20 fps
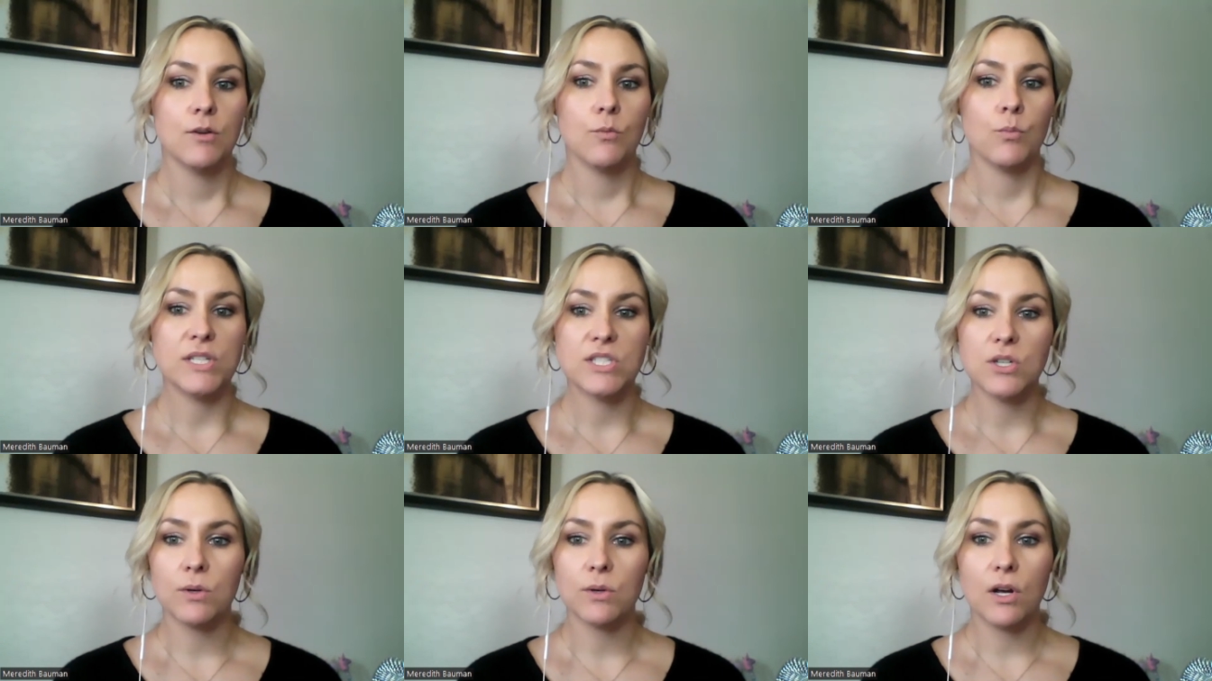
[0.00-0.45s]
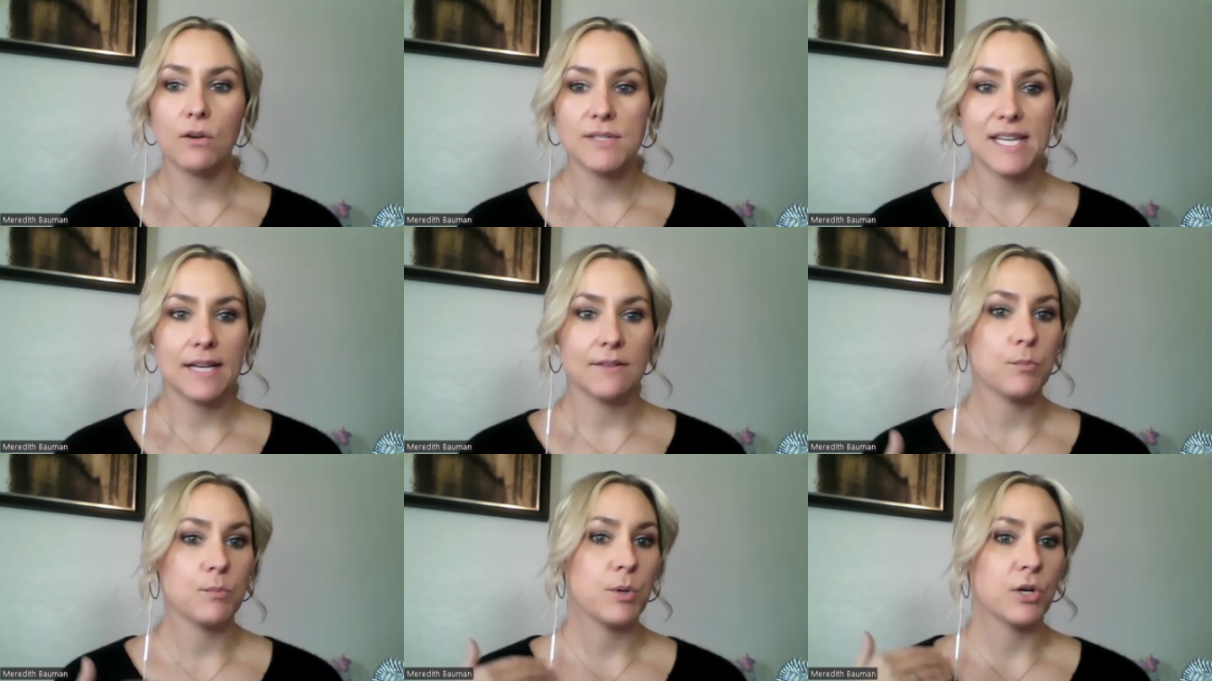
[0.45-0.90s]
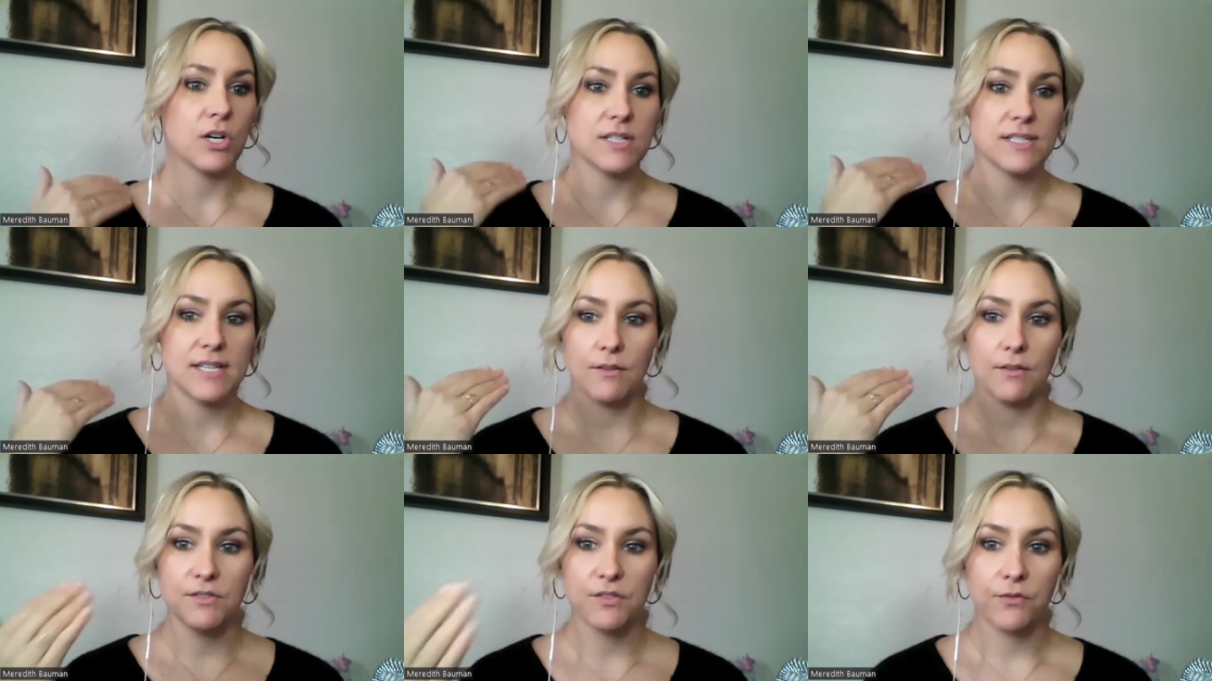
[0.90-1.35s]
we don't always have to put
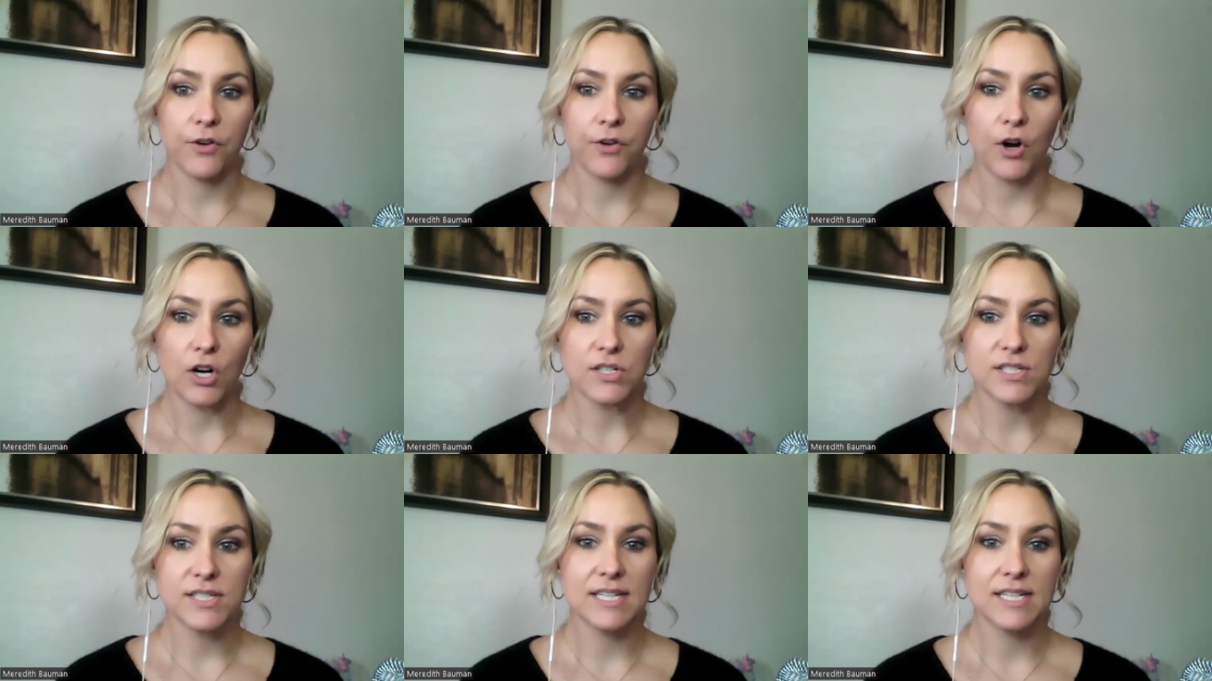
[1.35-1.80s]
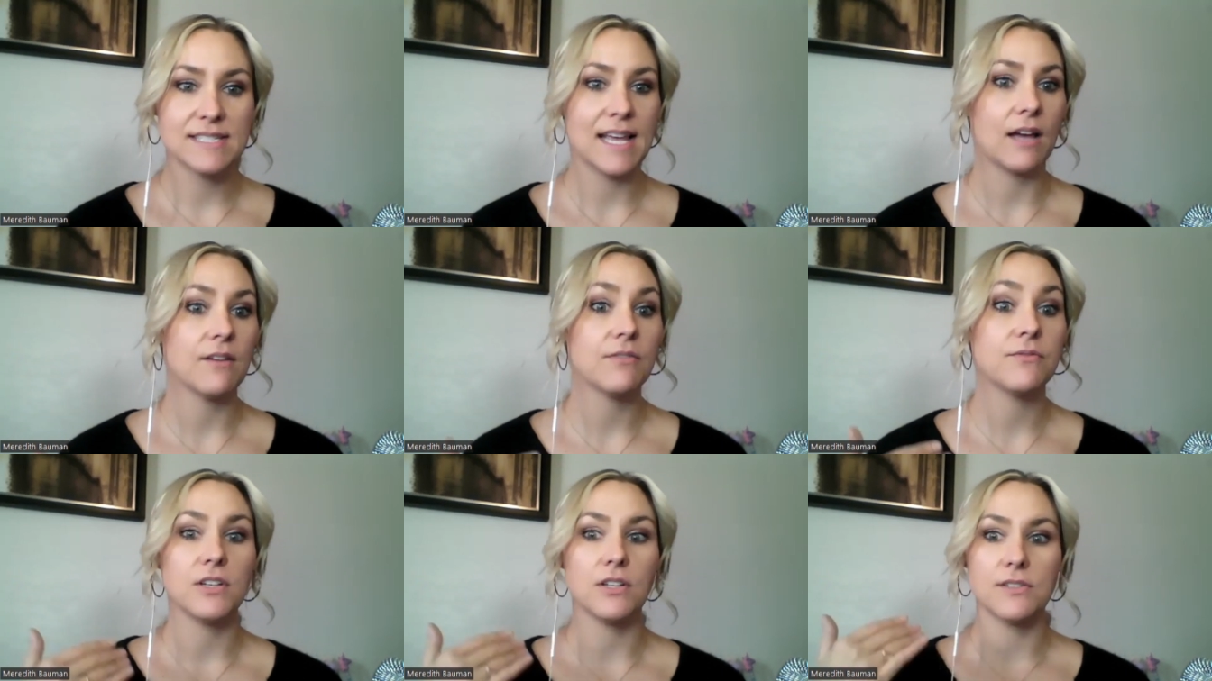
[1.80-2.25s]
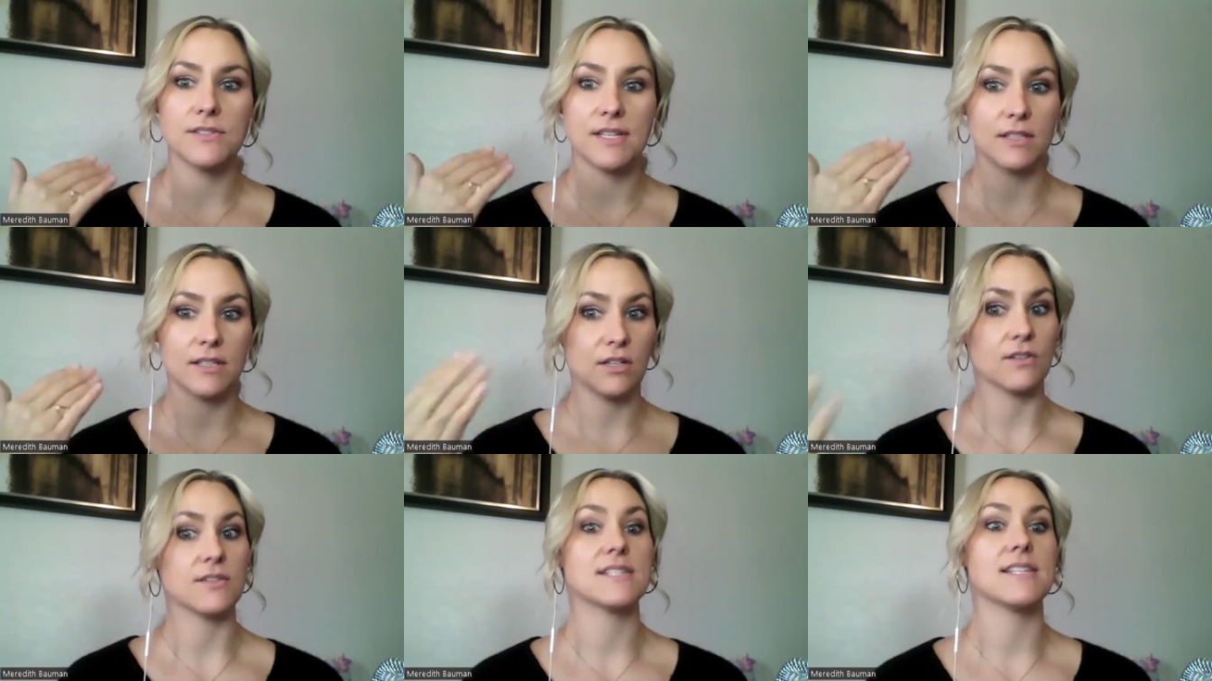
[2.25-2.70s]
ourselves first because that feels a
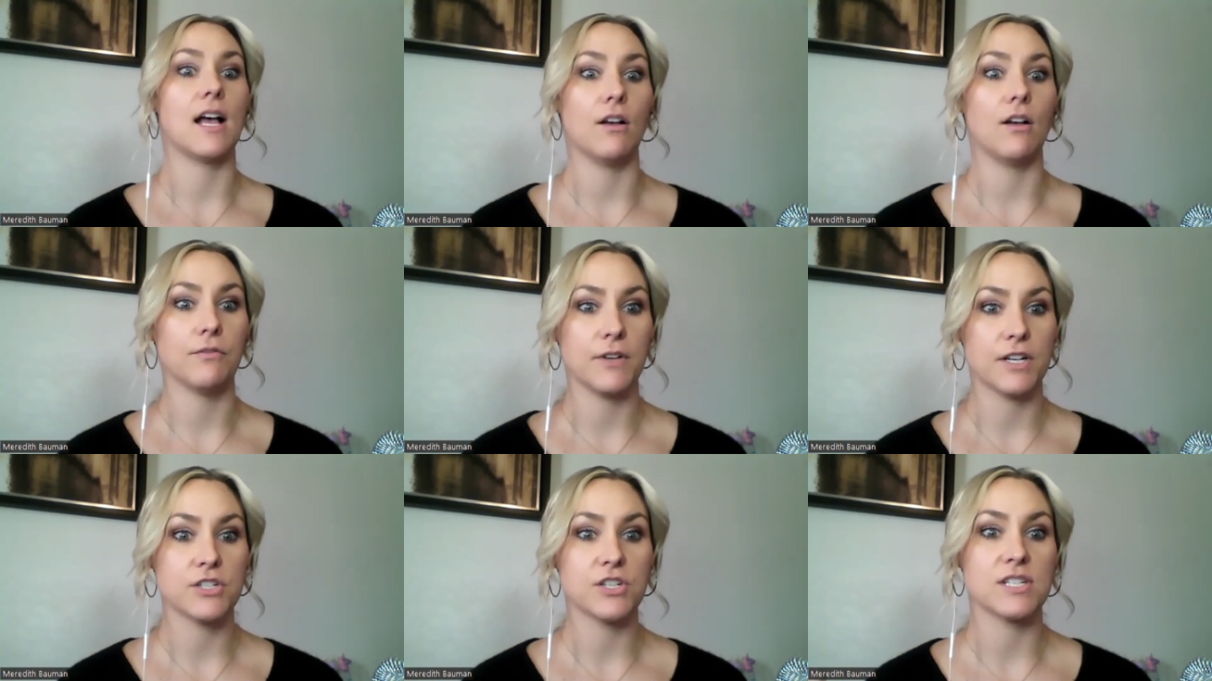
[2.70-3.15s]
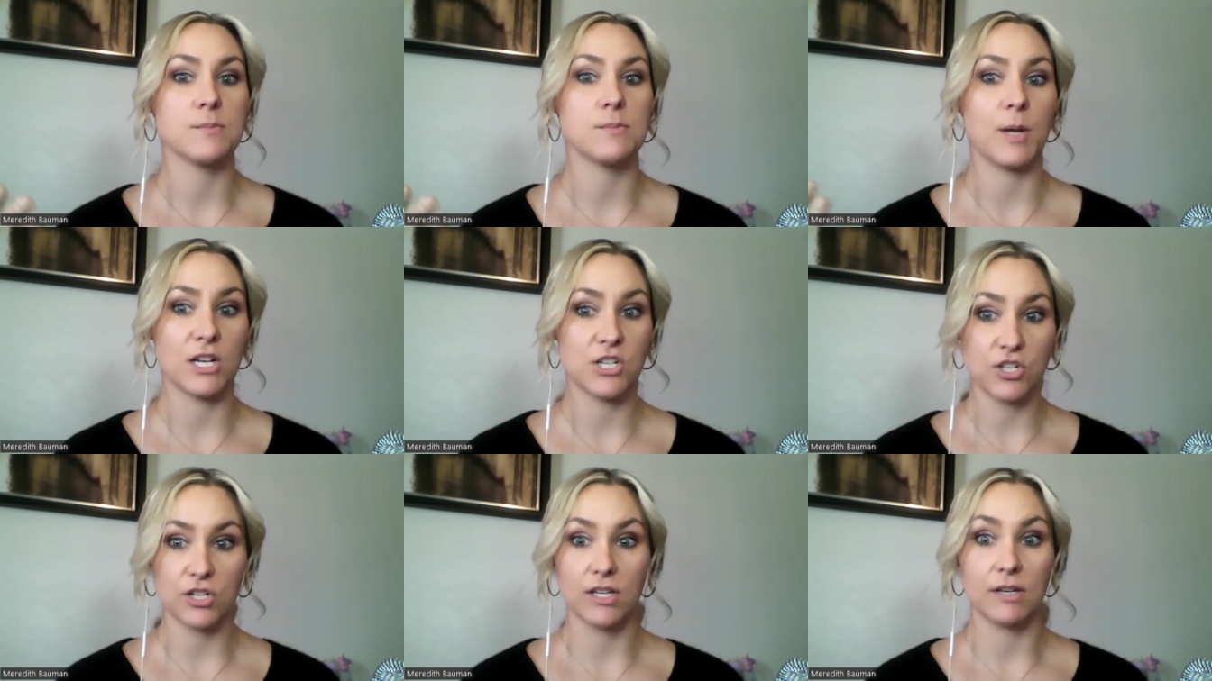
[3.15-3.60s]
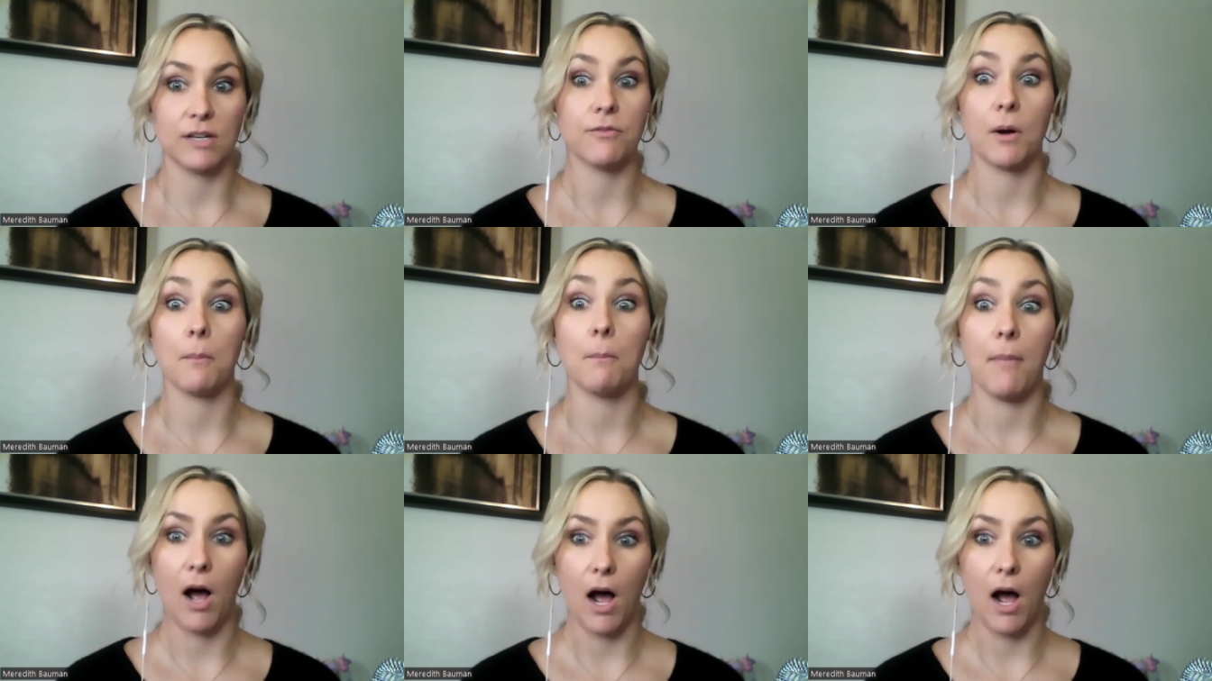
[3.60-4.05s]
little selfish, especially for
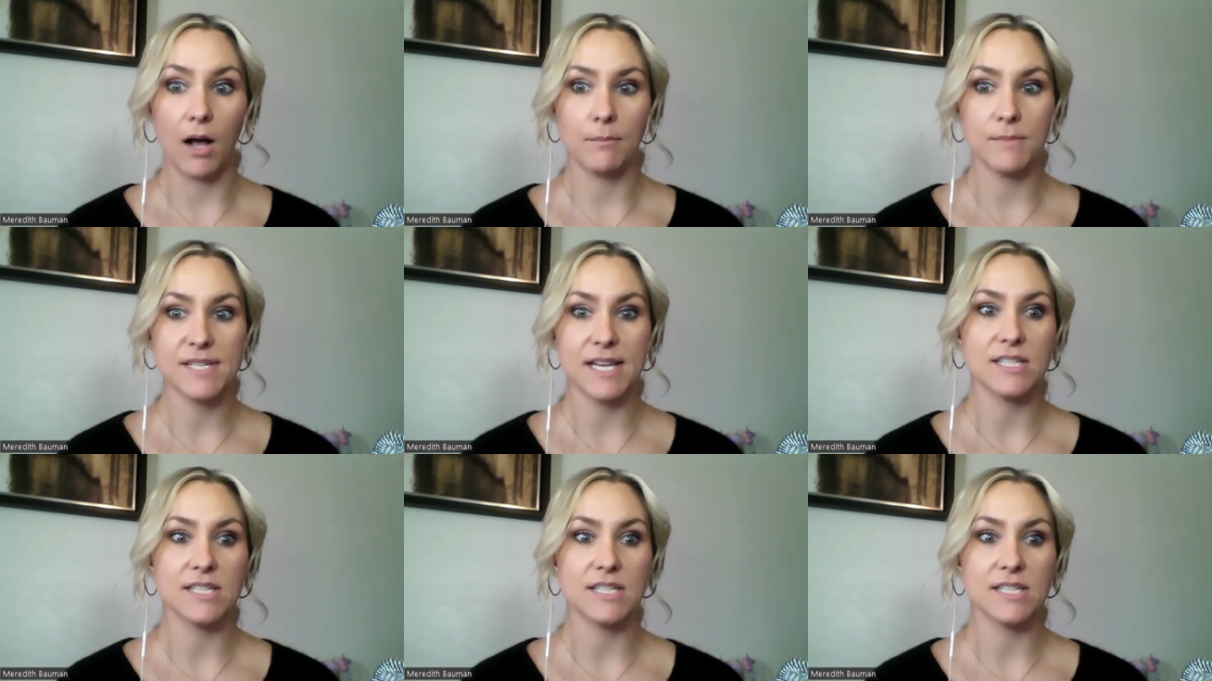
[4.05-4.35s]
moms.